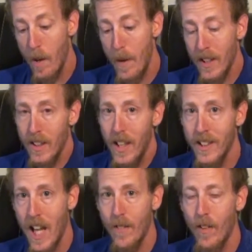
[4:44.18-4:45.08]
Basically that's
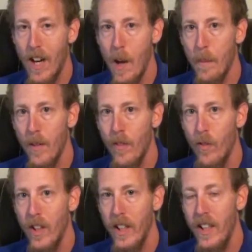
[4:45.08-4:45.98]
kind of a wrap up of
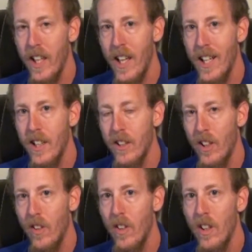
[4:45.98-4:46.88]
what EA had to
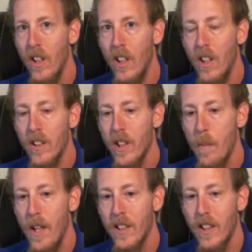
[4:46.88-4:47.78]
show. So
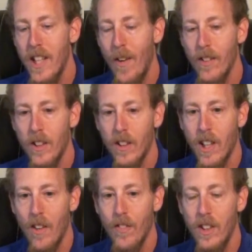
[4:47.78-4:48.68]
basically that was their
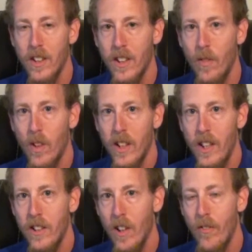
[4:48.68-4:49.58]
conference and what
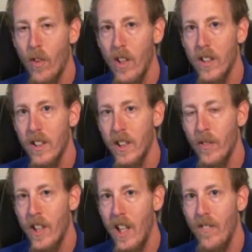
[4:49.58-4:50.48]
they showed for us this
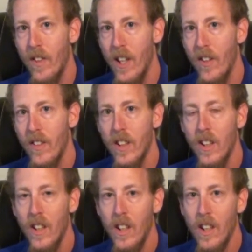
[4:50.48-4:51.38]
time around.
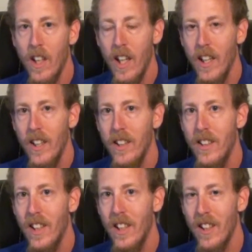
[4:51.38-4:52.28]
And
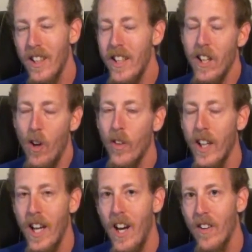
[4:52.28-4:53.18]
they did an
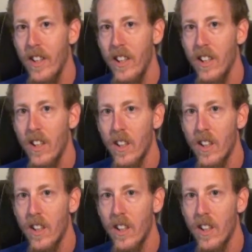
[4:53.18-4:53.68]
okay outing